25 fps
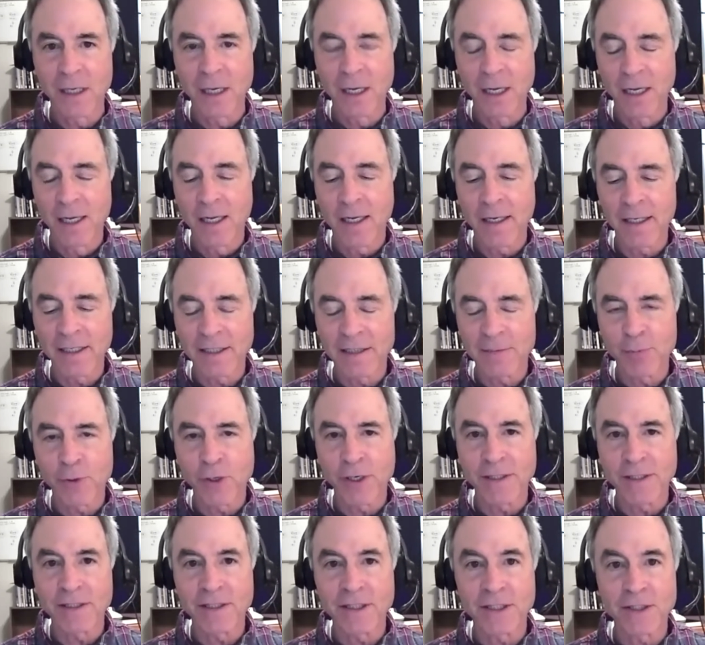
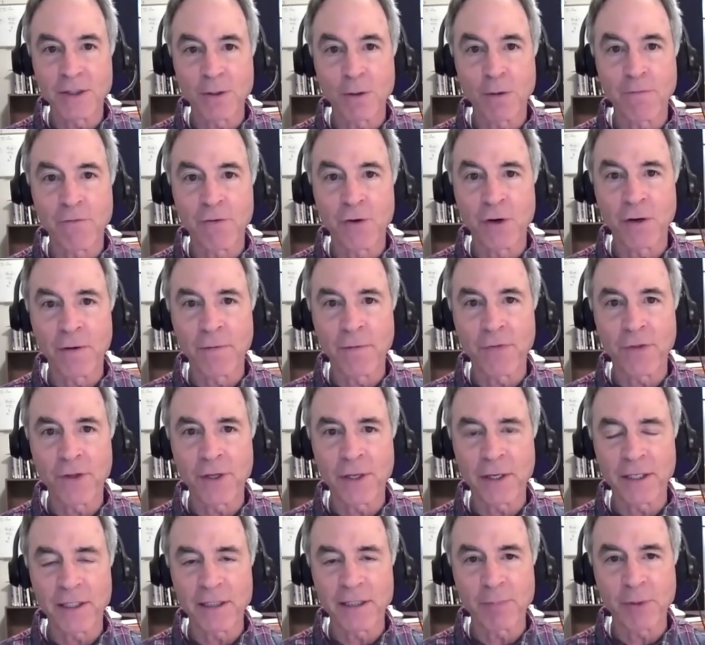experience is over, the
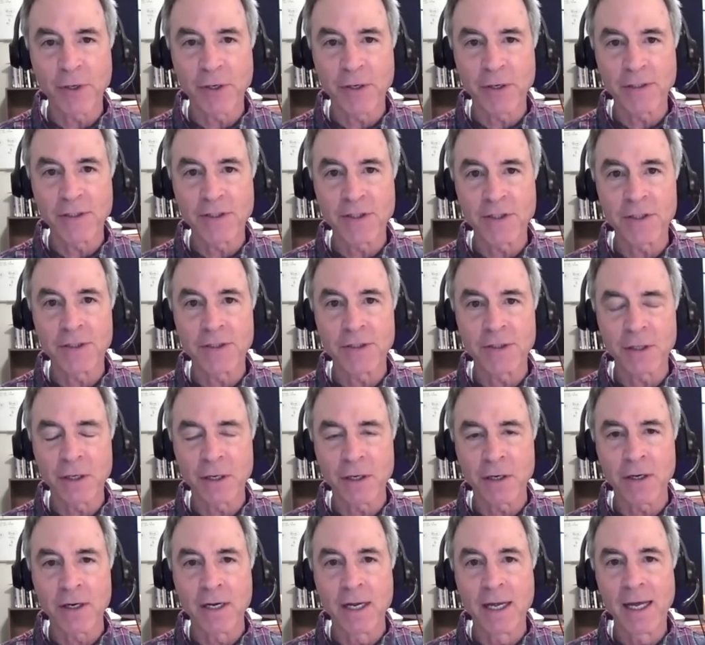experiences
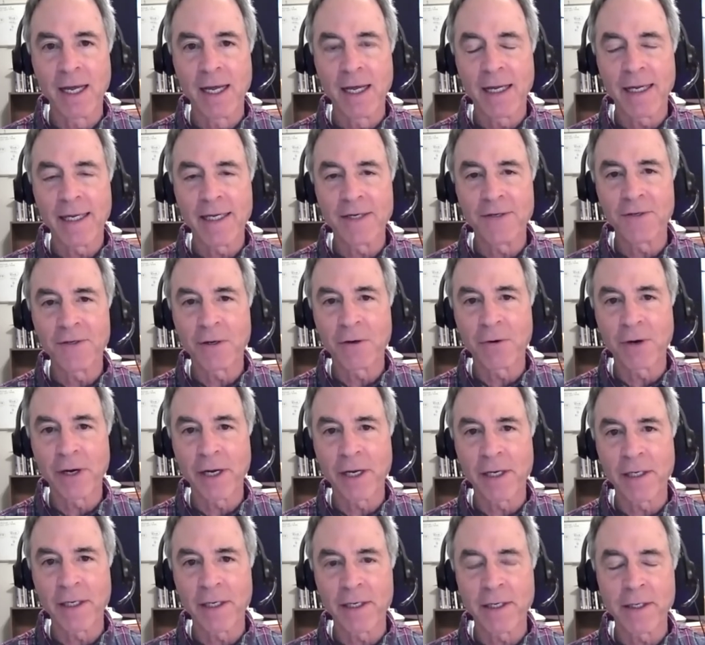are
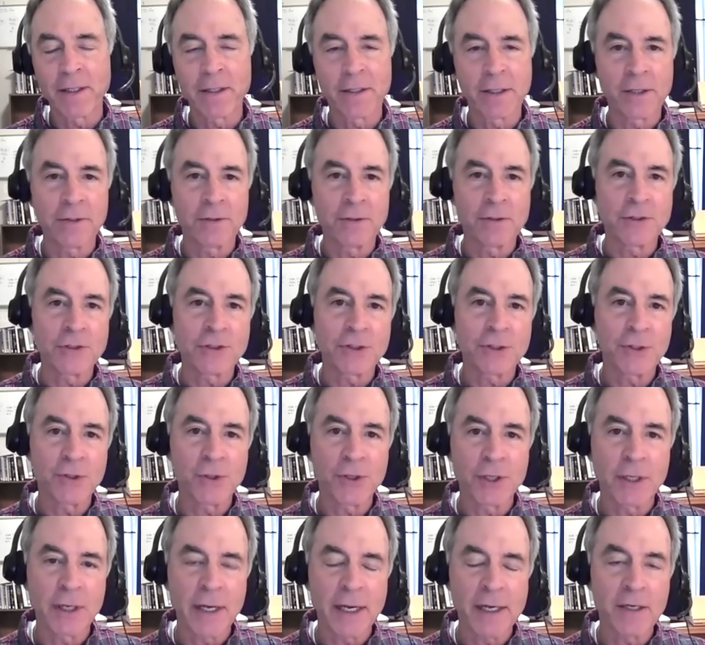integrated and
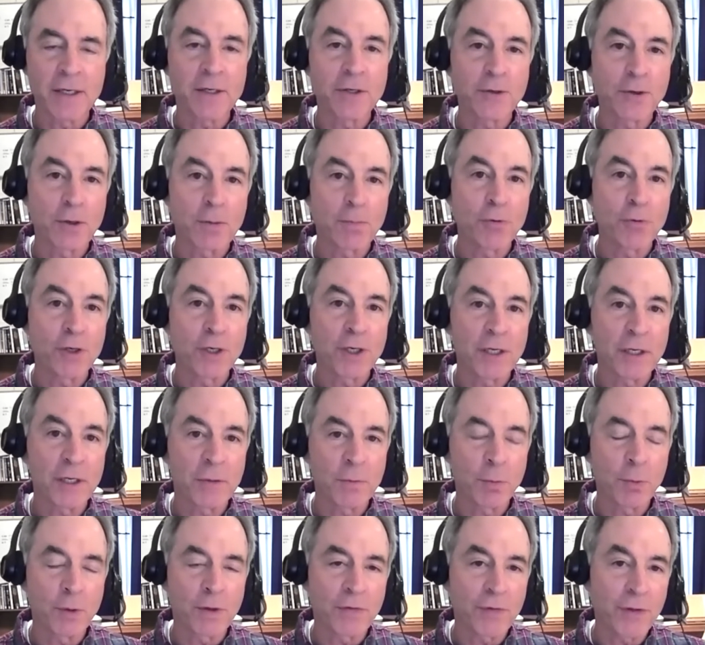understood and
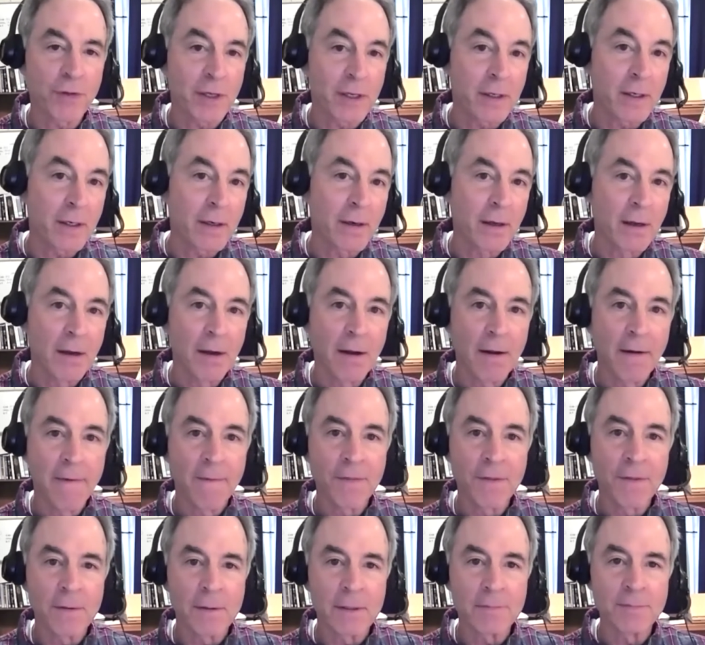interpreted within
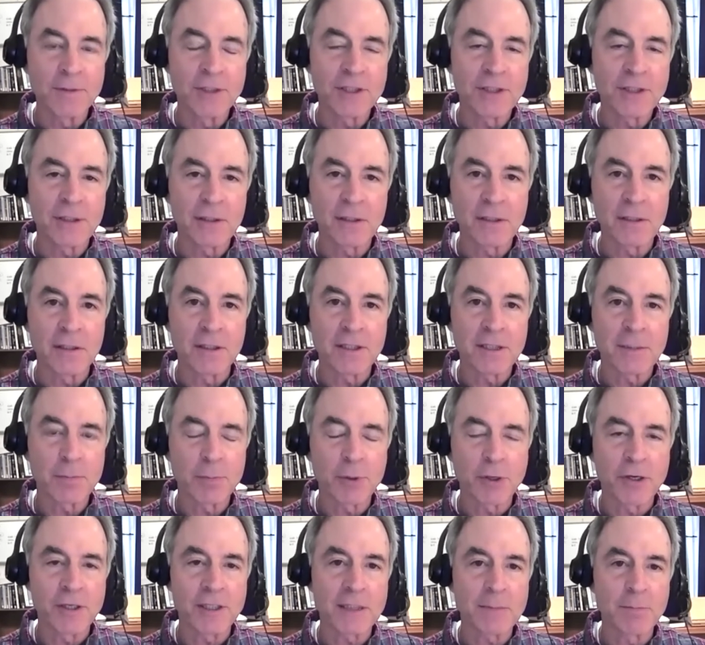the mystical
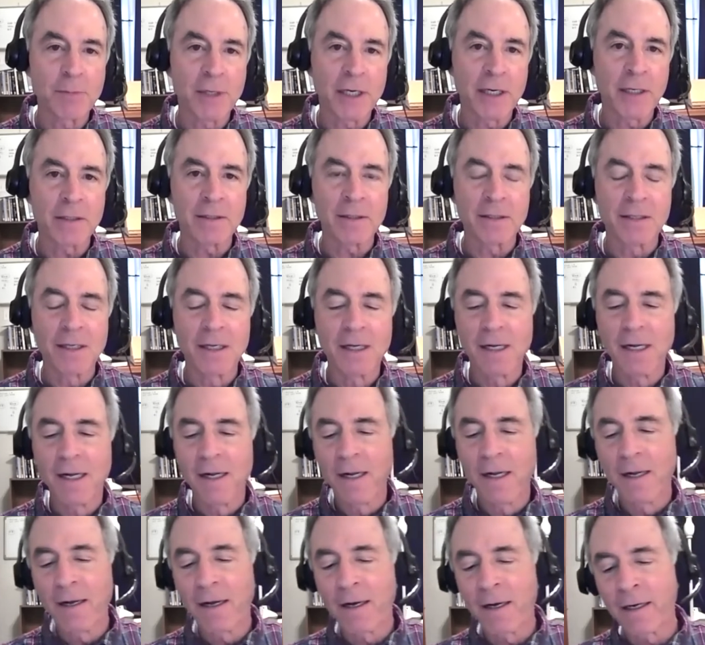experience model.
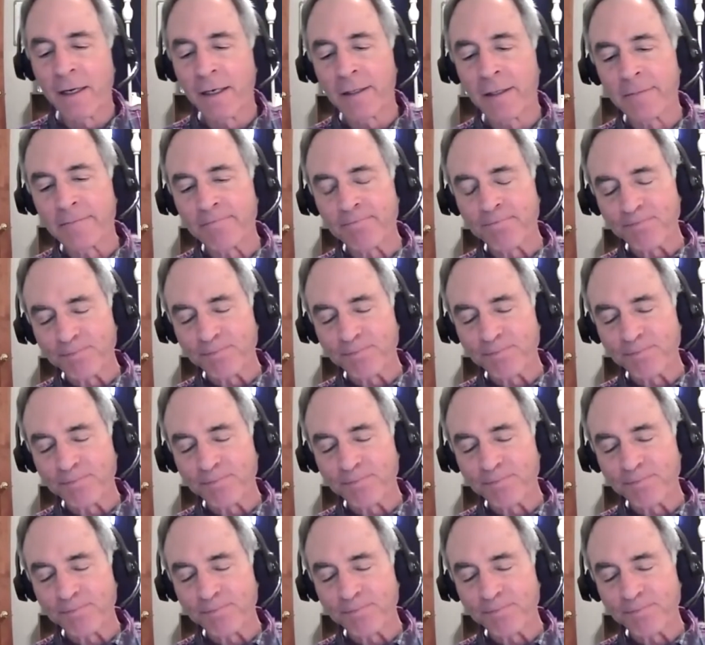Um,